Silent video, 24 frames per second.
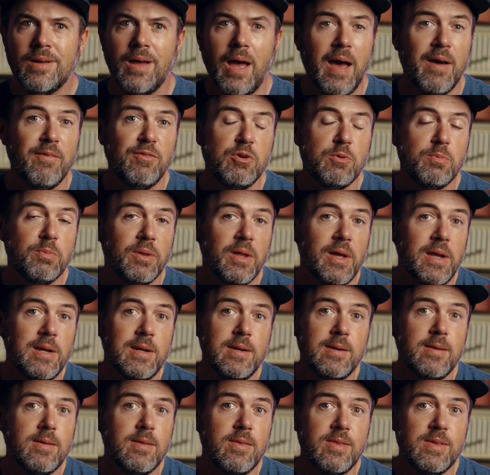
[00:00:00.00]
Have you played
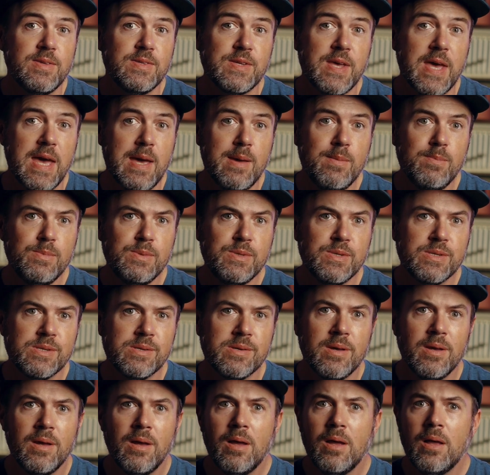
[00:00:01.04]
any of these games?
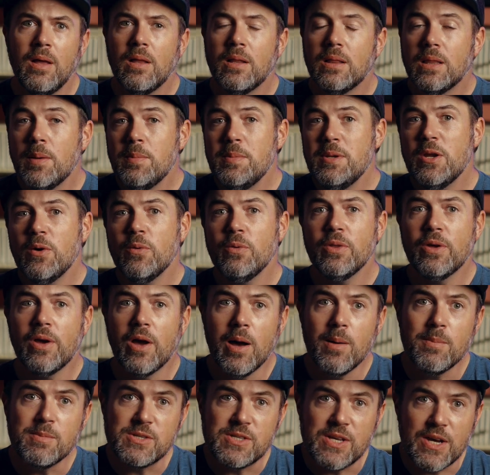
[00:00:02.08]
Let me know in the
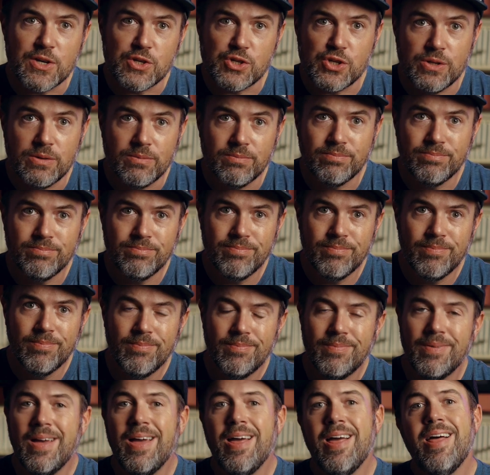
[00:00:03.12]
comment section.
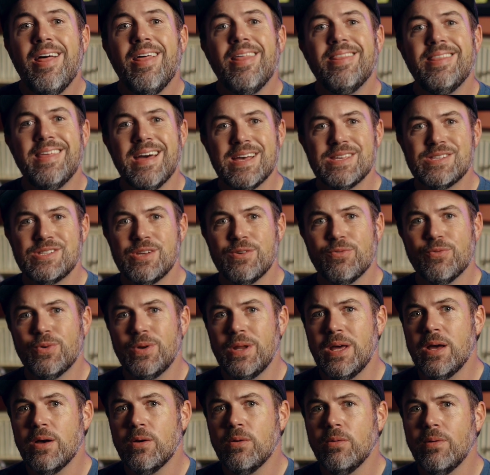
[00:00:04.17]
That's it for
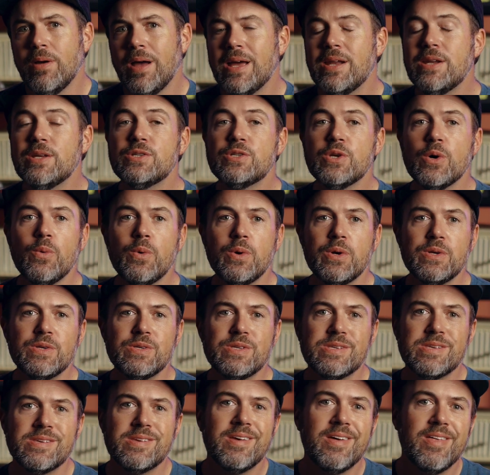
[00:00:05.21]
now, and as
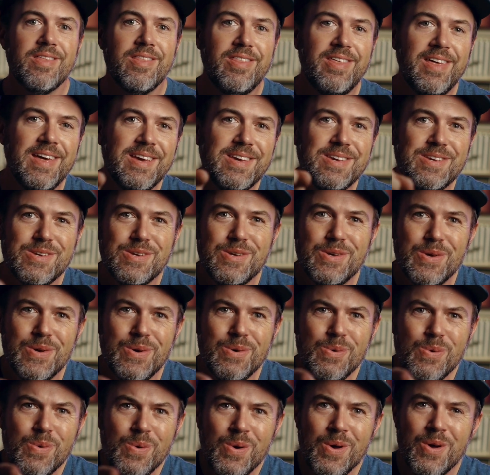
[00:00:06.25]
always, thank
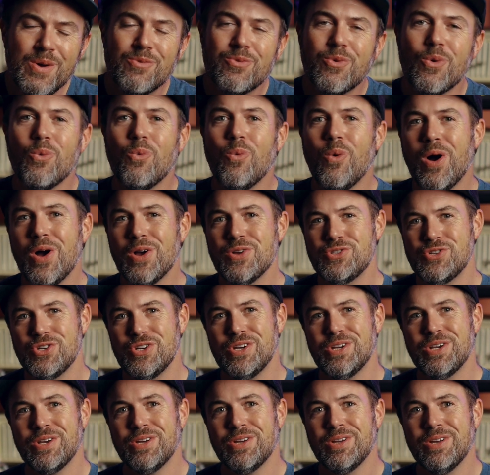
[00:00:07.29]
you for
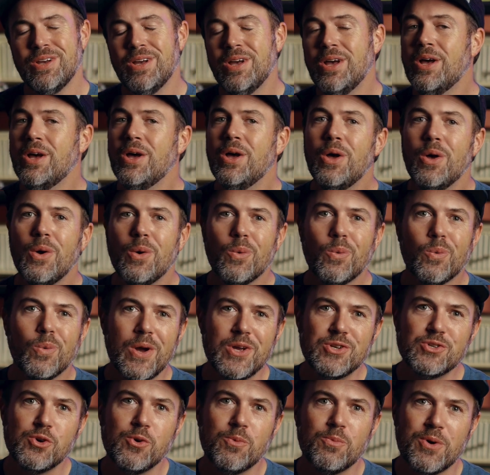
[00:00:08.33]
watching
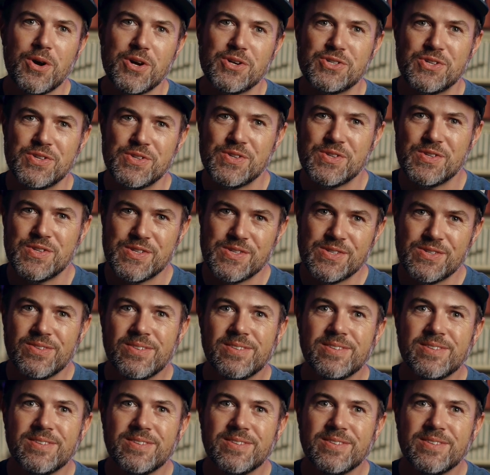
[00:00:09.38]
Retro Impressions.